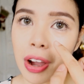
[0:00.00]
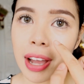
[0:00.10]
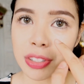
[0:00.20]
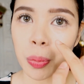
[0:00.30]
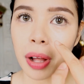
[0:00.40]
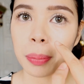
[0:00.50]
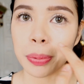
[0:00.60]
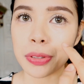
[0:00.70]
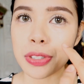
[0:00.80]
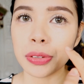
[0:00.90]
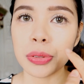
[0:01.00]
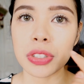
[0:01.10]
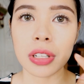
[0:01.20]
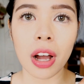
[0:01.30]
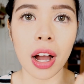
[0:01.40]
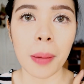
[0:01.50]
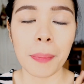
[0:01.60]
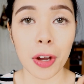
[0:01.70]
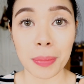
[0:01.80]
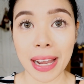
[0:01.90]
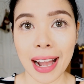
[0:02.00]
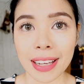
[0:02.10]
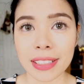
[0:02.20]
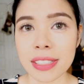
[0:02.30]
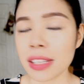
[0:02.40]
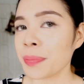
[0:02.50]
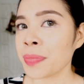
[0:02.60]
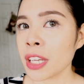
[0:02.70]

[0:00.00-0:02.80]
as well put a solution on my eyes.